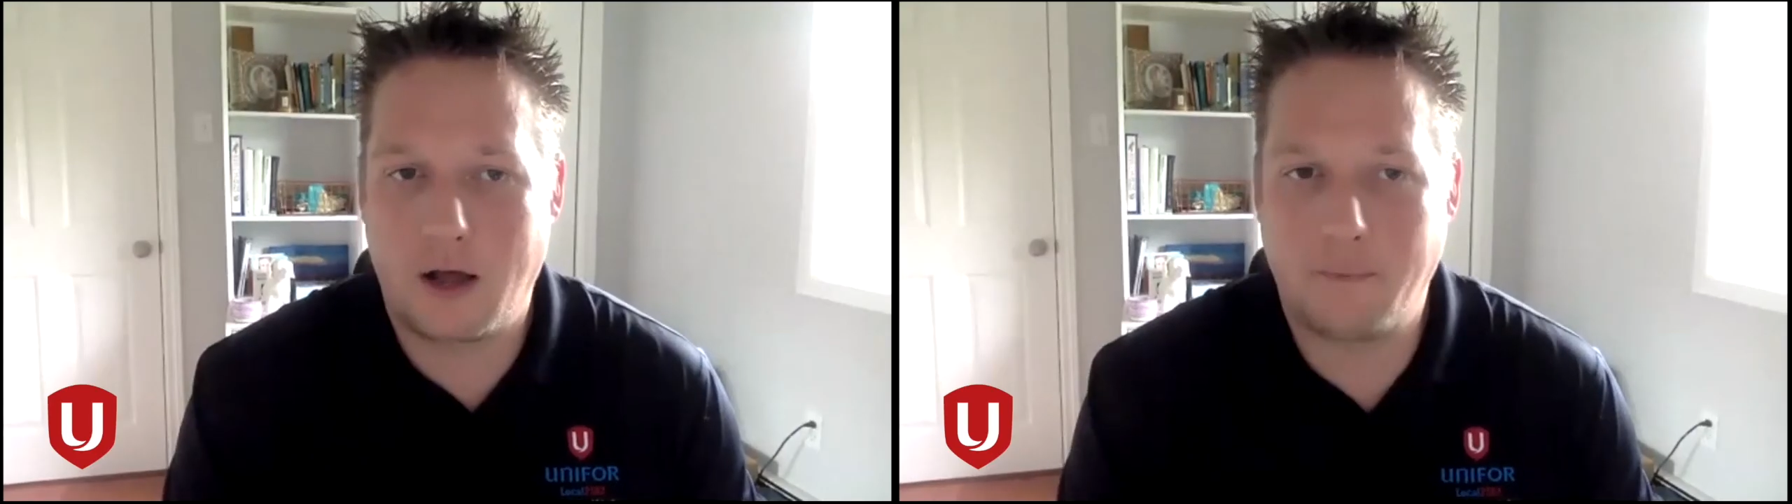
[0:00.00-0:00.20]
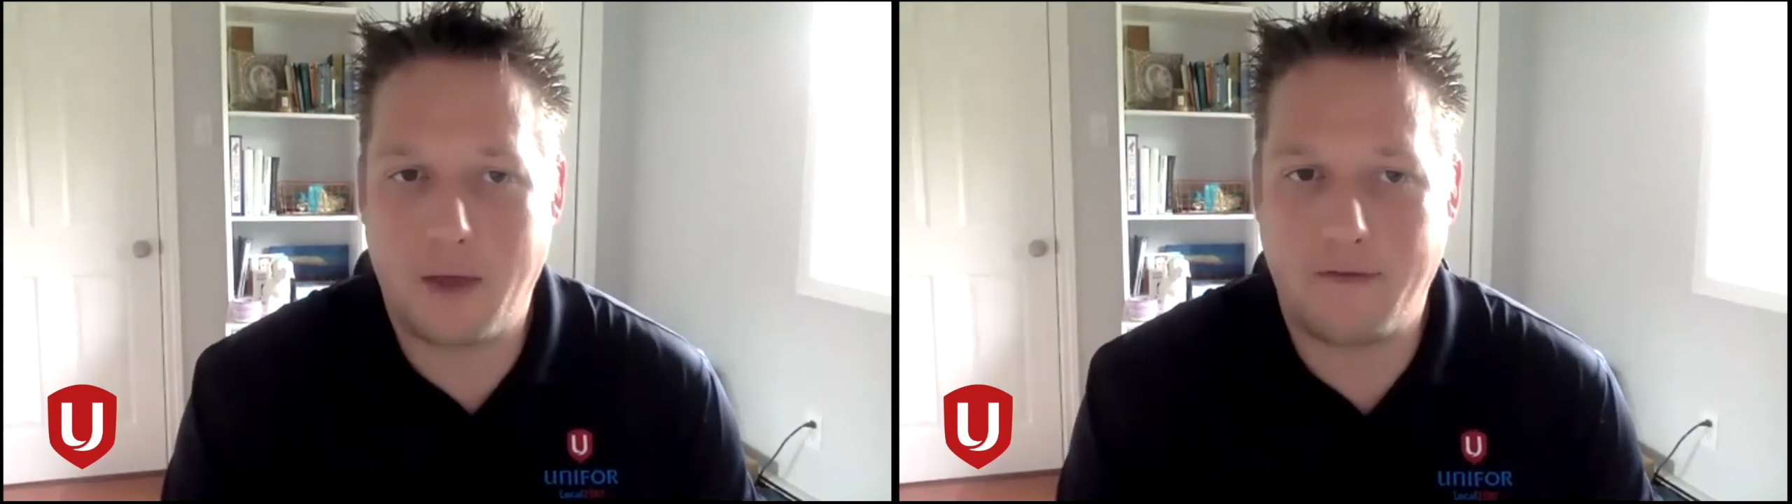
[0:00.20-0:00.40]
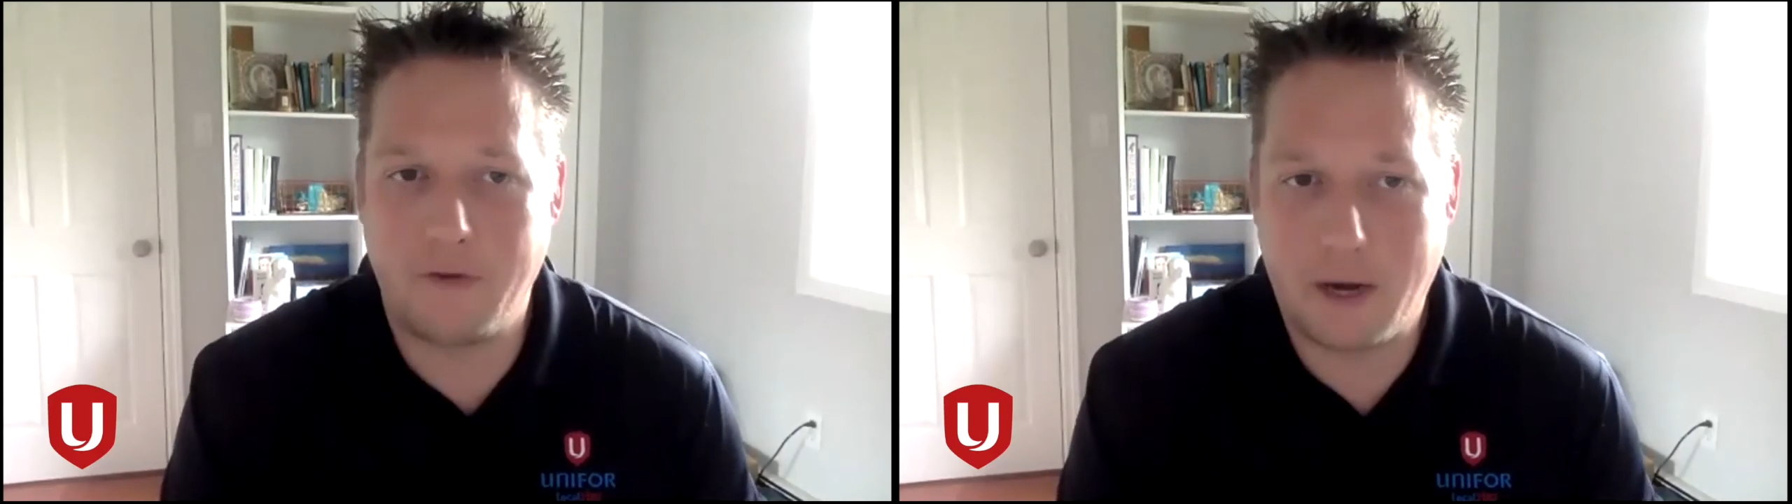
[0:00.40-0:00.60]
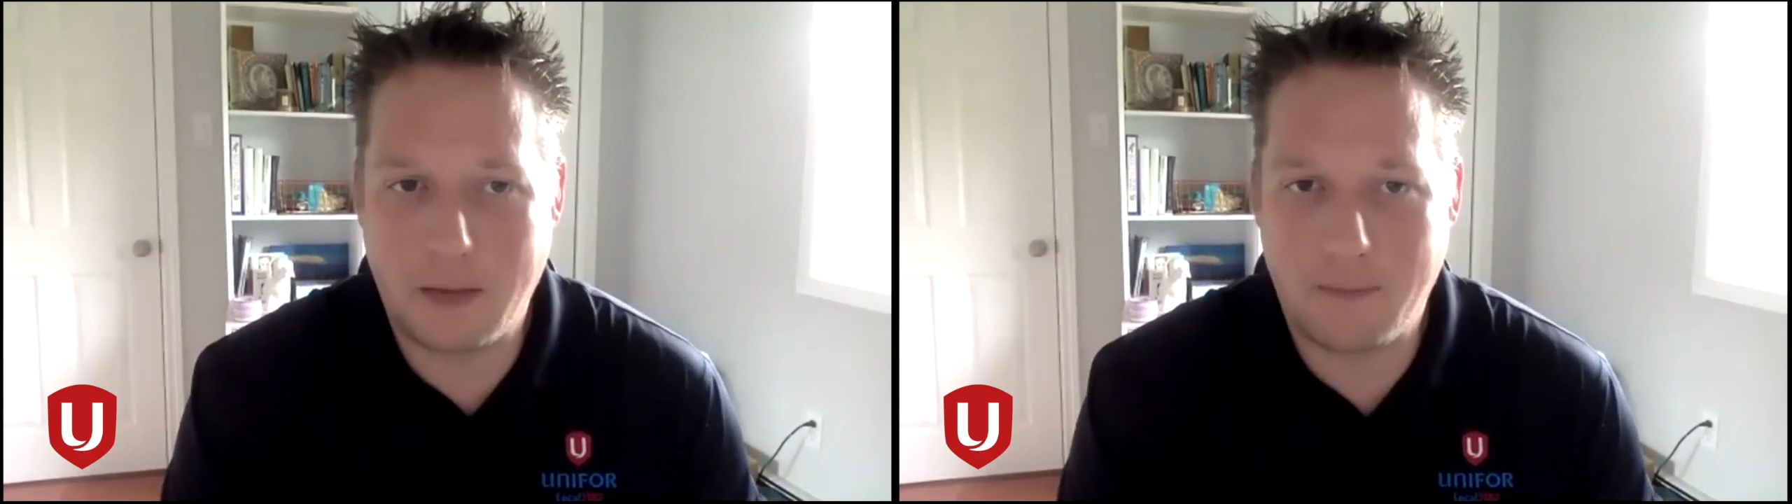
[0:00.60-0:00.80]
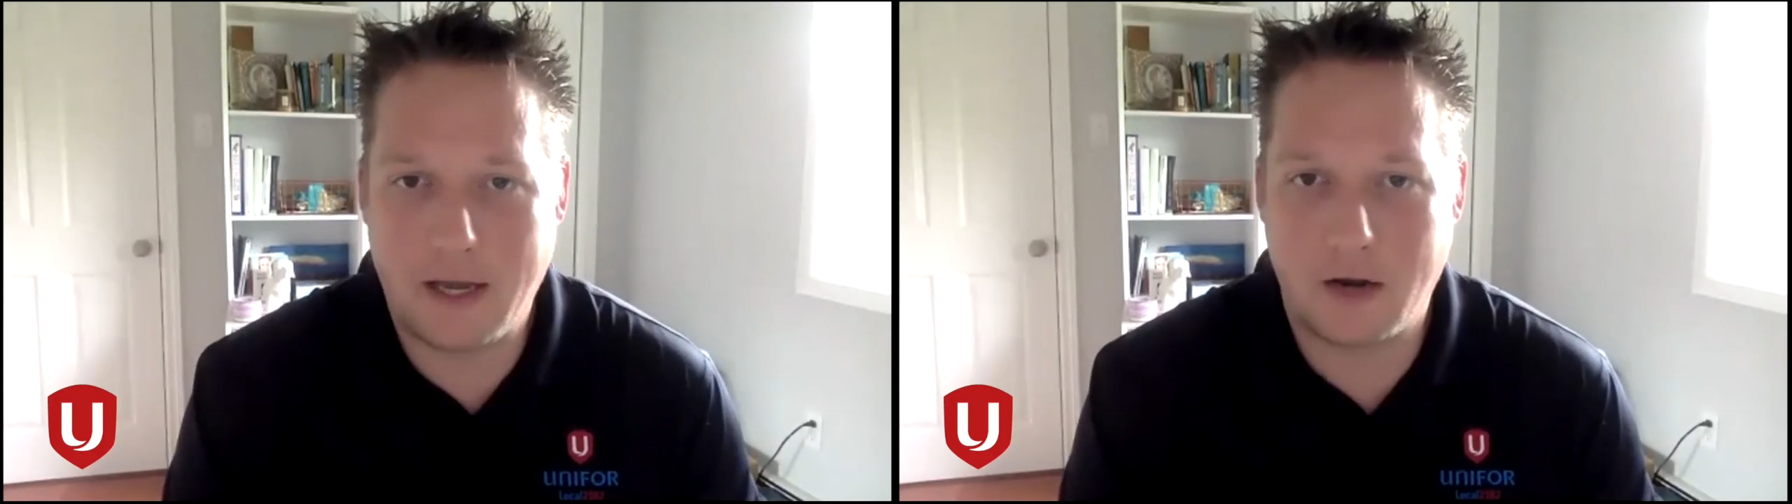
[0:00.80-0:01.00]

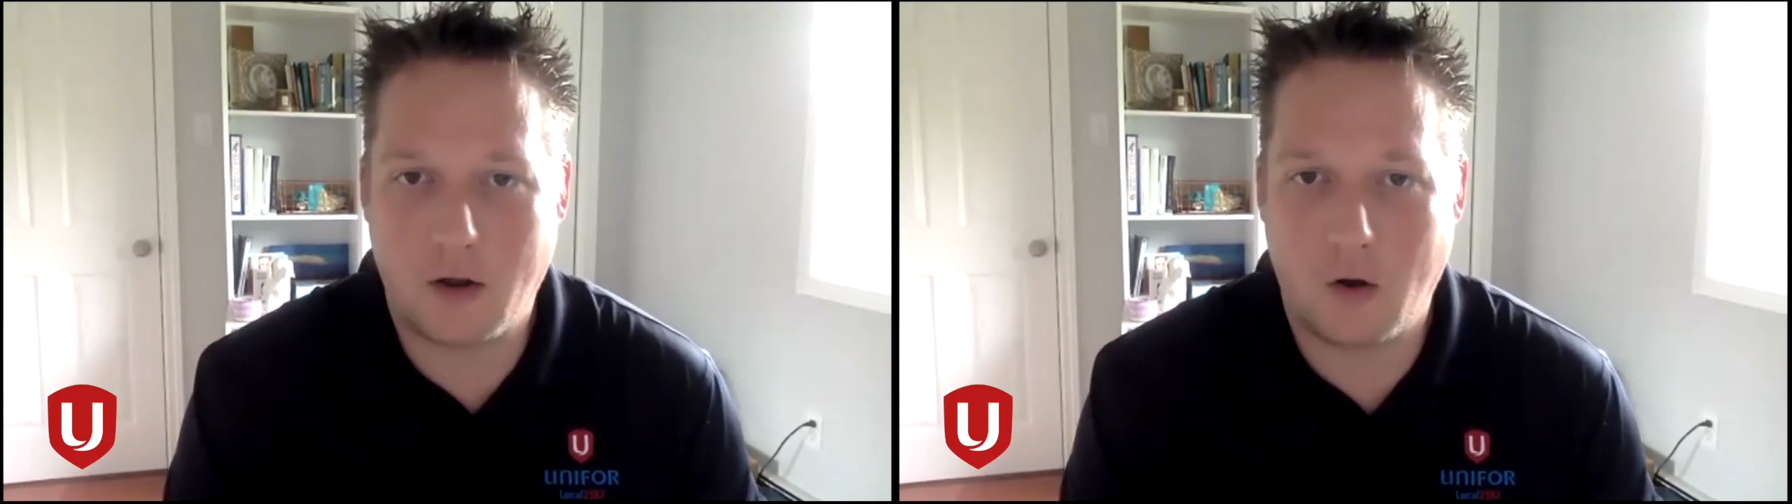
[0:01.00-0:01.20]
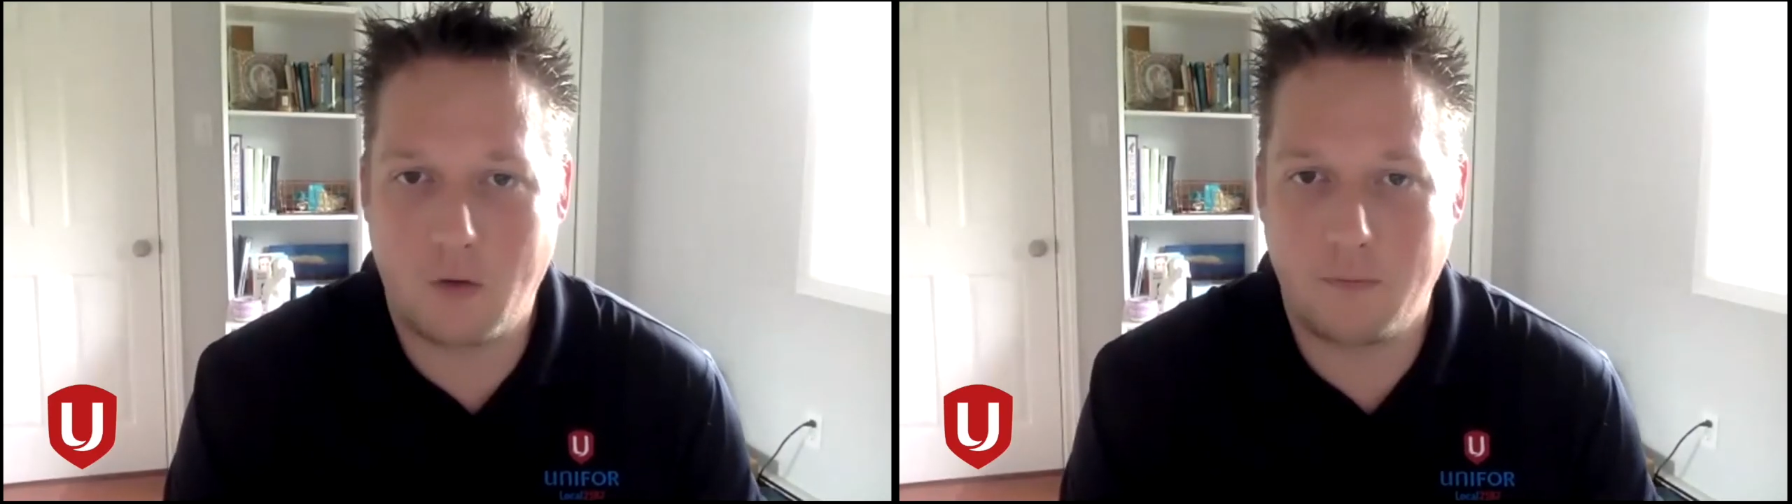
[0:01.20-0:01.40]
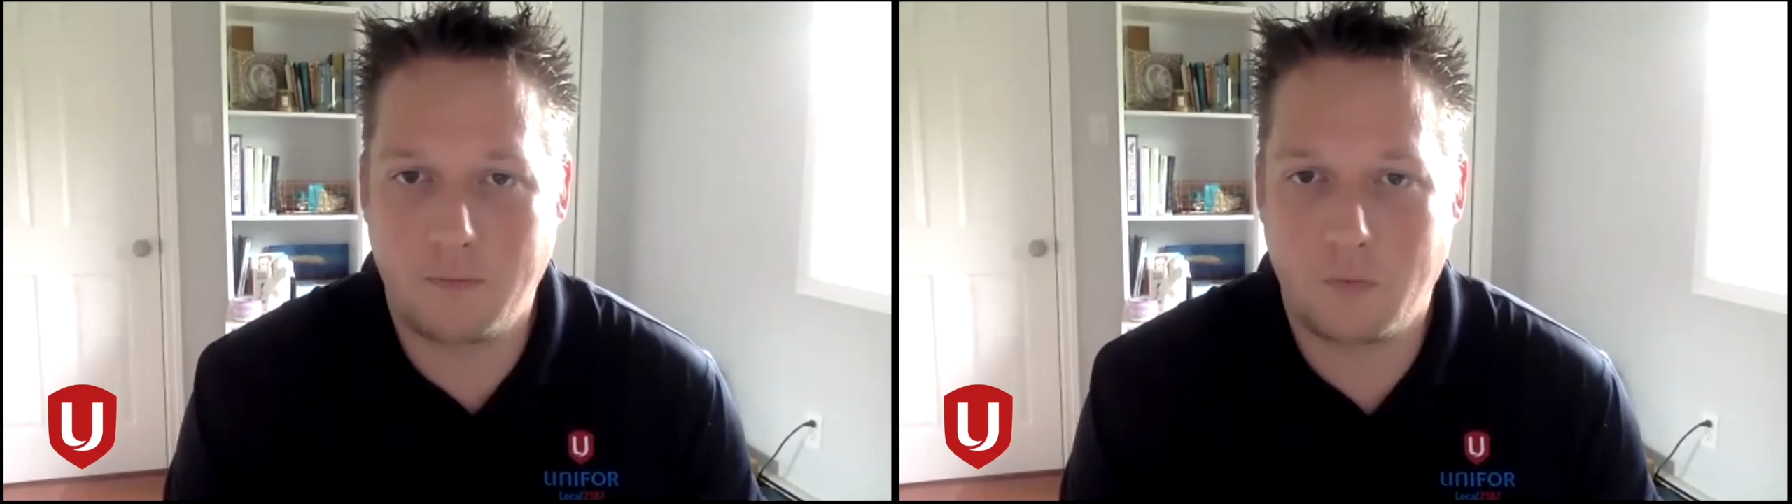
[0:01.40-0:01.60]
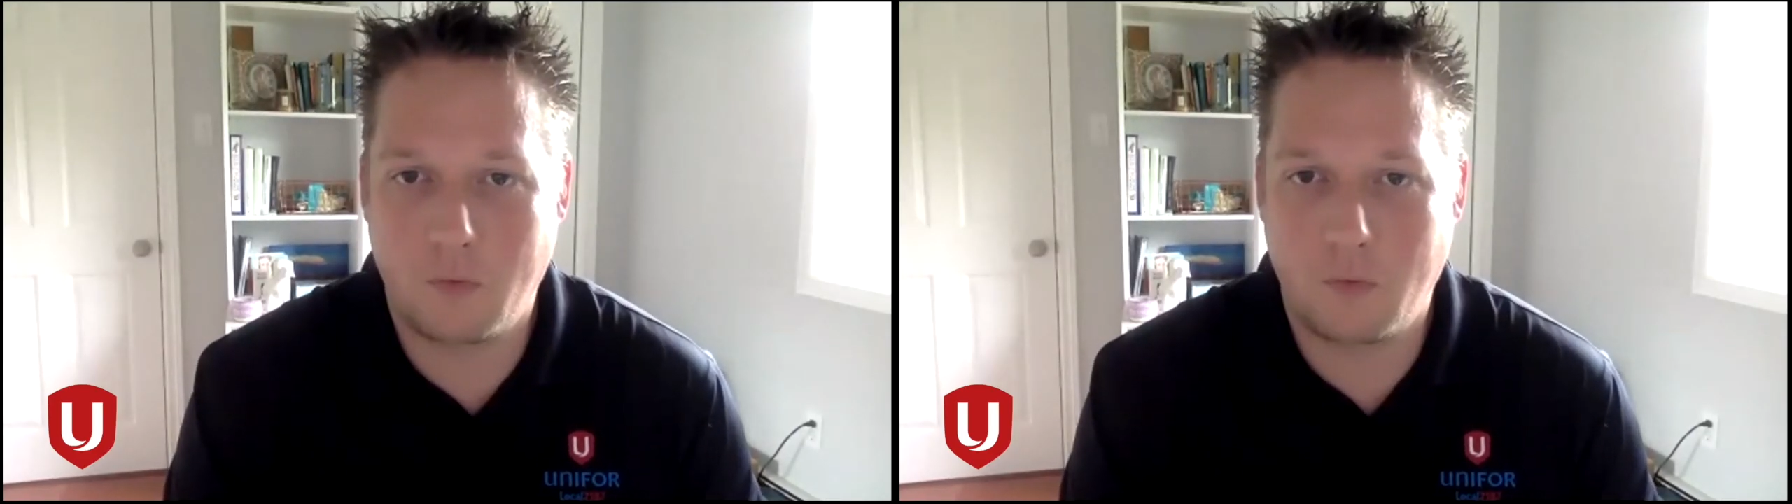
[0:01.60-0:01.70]
Everybody made it home,